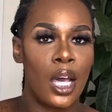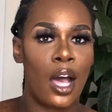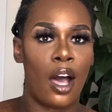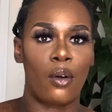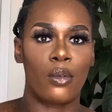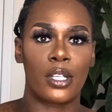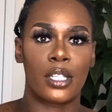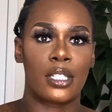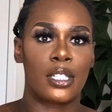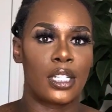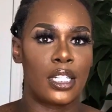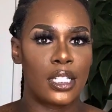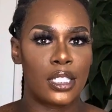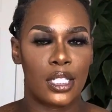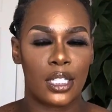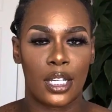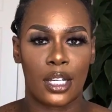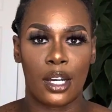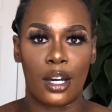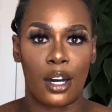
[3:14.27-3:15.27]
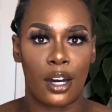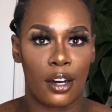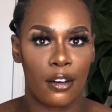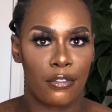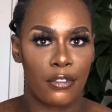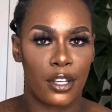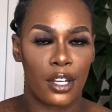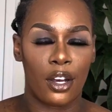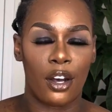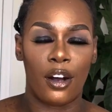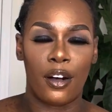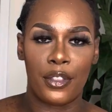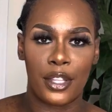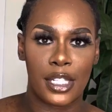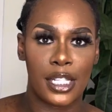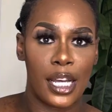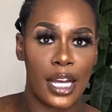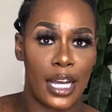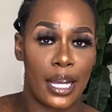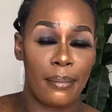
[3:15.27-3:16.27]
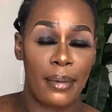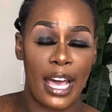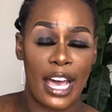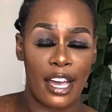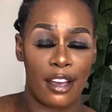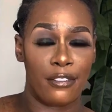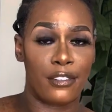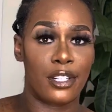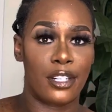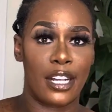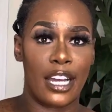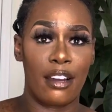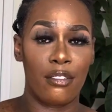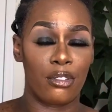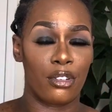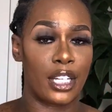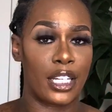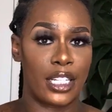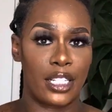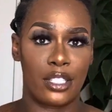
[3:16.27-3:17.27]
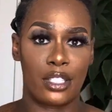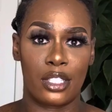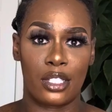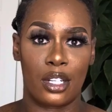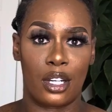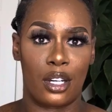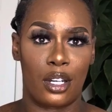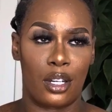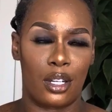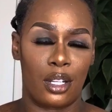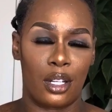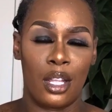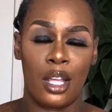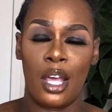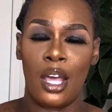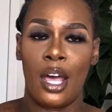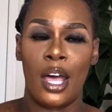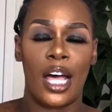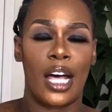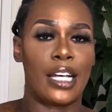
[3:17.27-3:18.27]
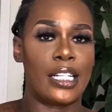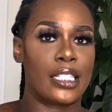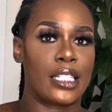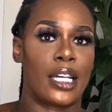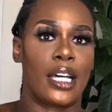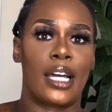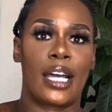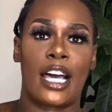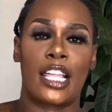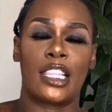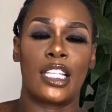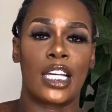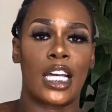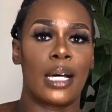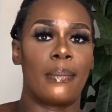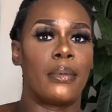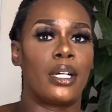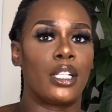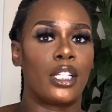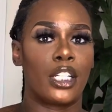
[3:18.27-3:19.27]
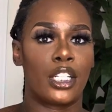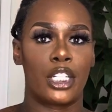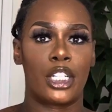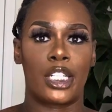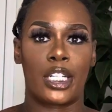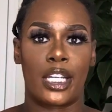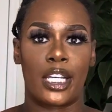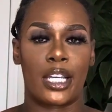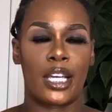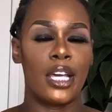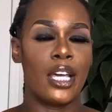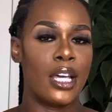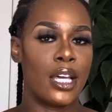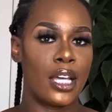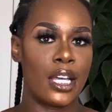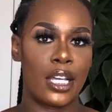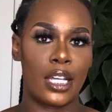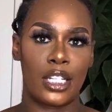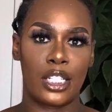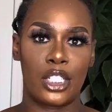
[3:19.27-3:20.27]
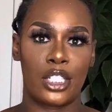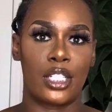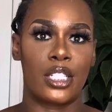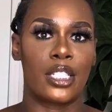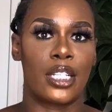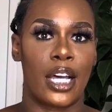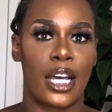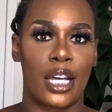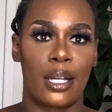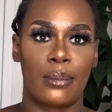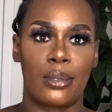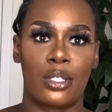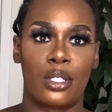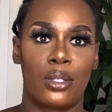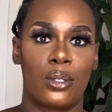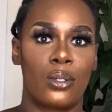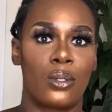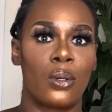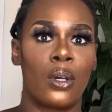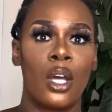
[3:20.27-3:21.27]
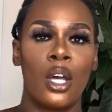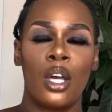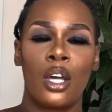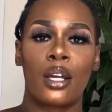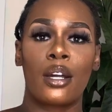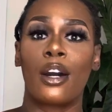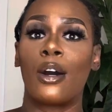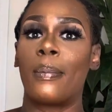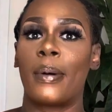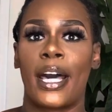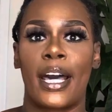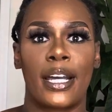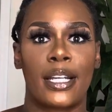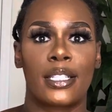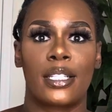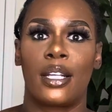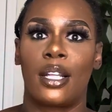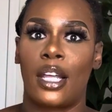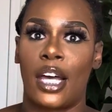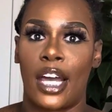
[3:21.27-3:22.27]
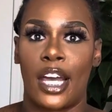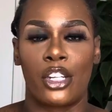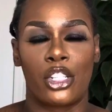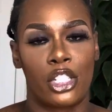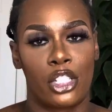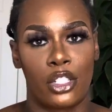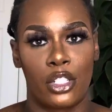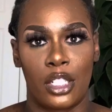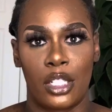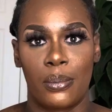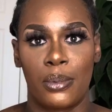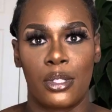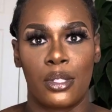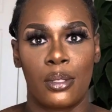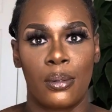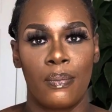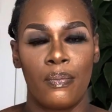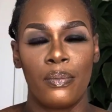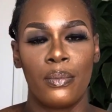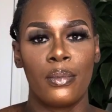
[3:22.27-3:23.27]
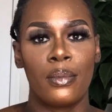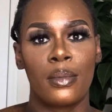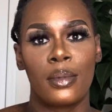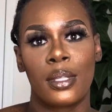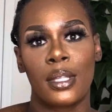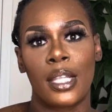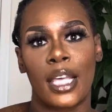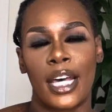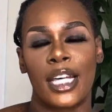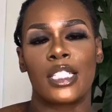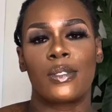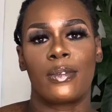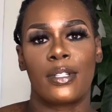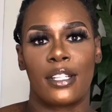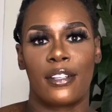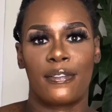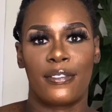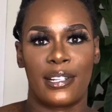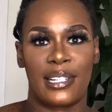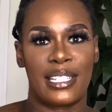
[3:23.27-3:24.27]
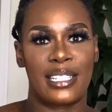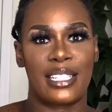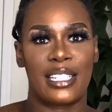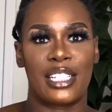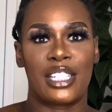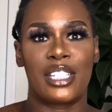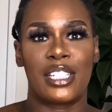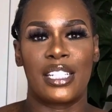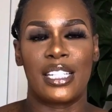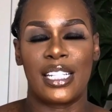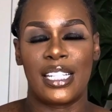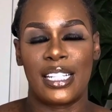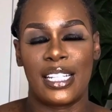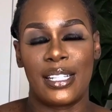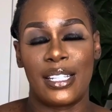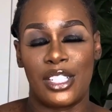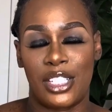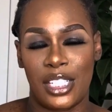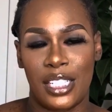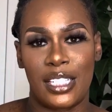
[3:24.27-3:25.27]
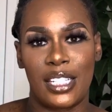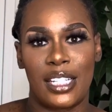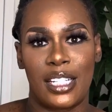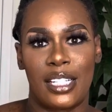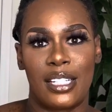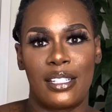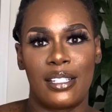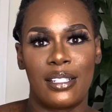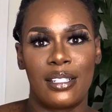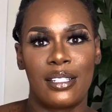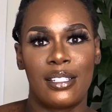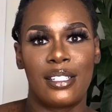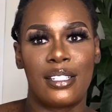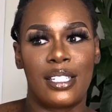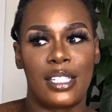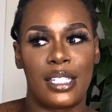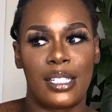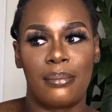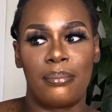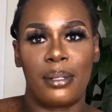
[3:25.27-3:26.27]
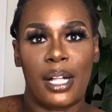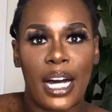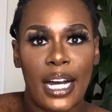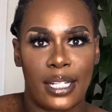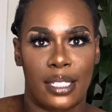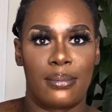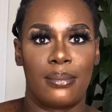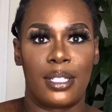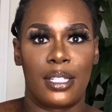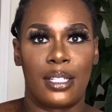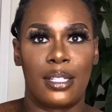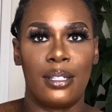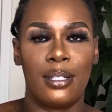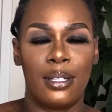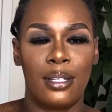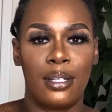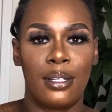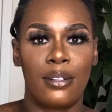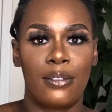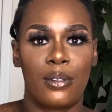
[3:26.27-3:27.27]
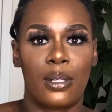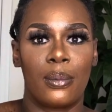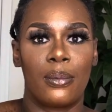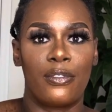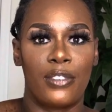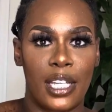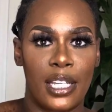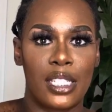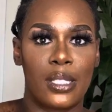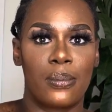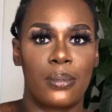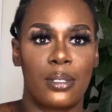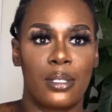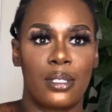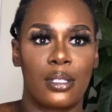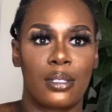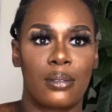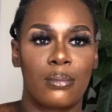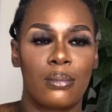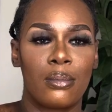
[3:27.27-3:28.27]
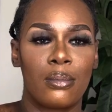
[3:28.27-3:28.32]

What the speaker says: I was sneezing and coughing all the time after every install, I was like, I think I'm allergic, it's just time to go back to lash strips. Guess what the first thing she did? She blocked me from Facebook.